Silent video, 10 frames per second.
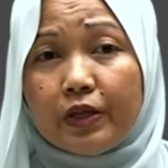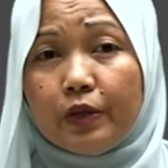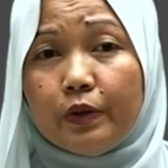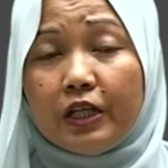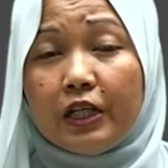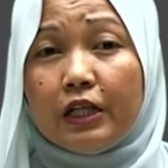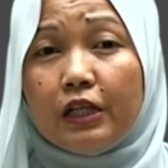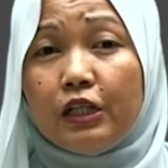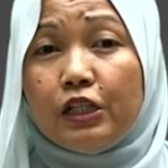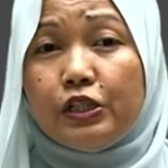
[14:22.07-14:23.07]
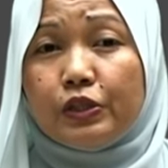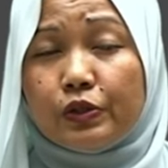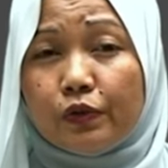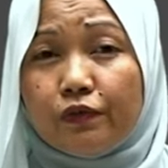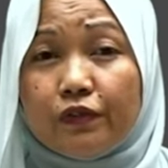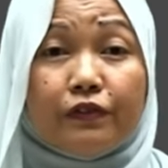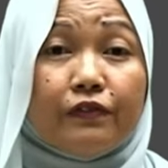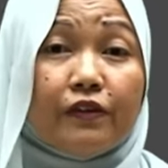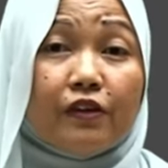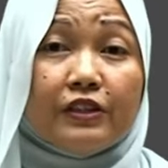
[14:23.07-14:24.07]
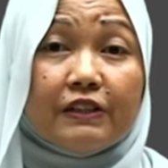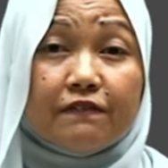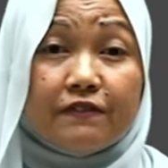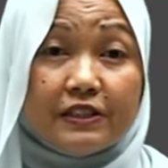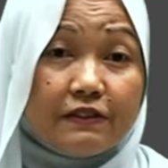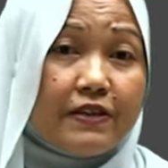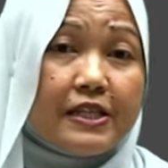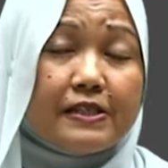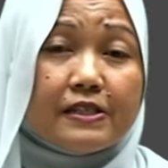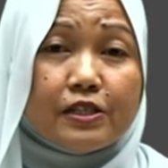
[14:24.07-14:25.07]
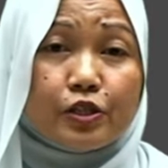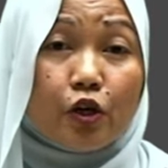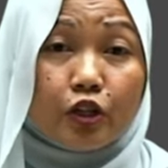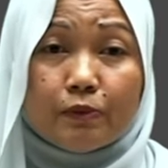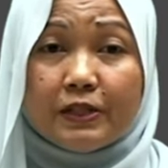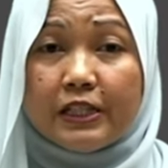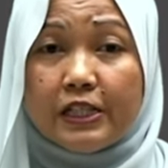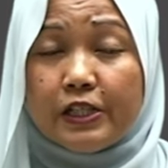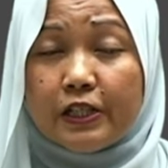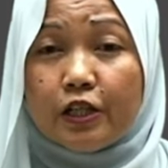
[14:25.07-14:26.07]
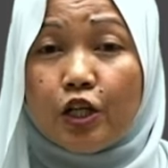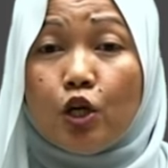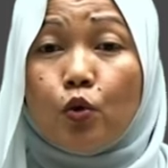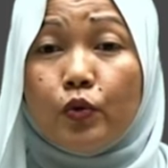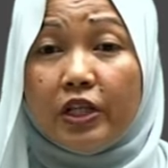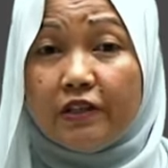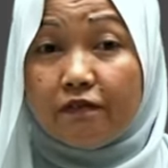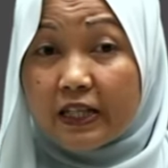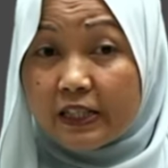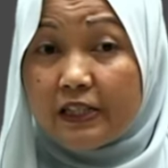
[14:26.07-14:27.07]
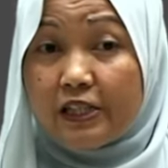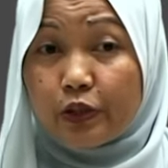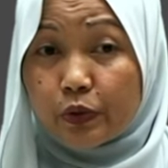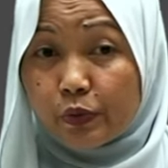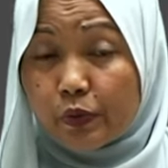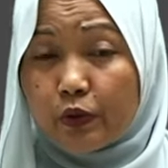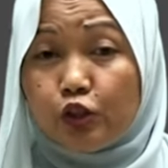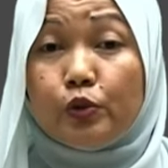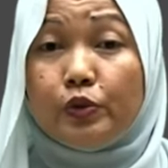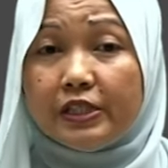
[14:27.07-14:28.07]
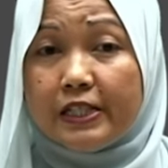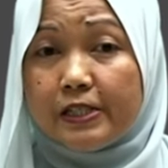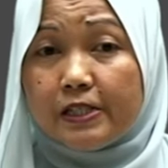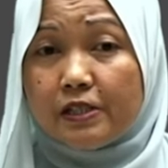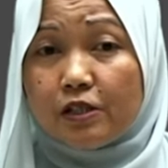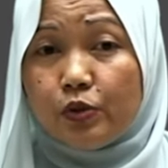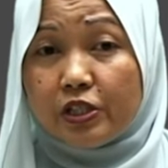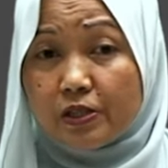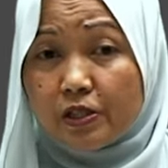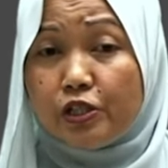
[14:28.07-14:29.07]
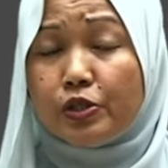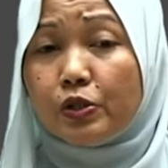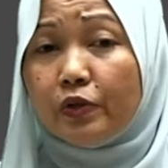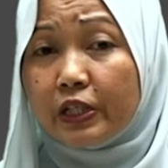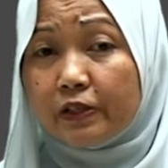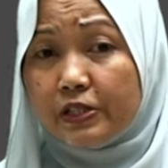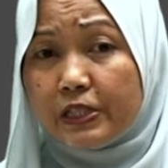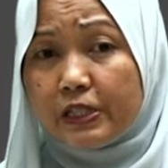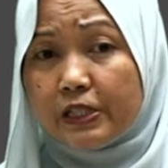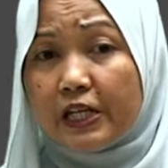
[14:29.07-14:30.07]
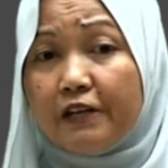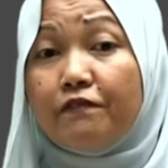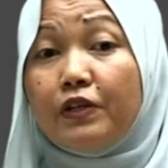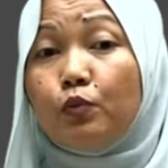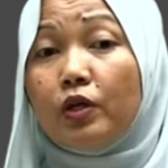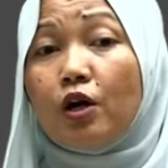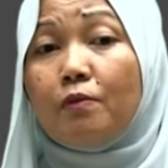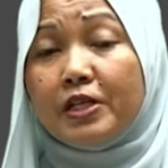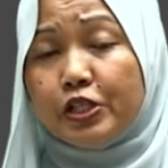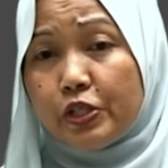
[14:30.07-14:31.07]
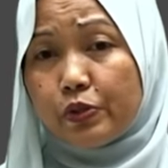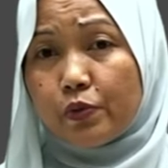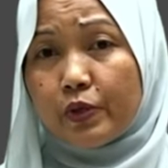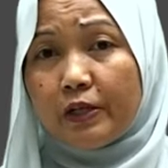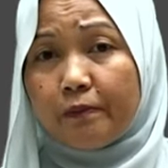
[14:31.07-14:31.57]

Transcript: Okay. So for, for the first phase is documentation we divided it to two stages, which is historical research and fieldwork or measured drawing.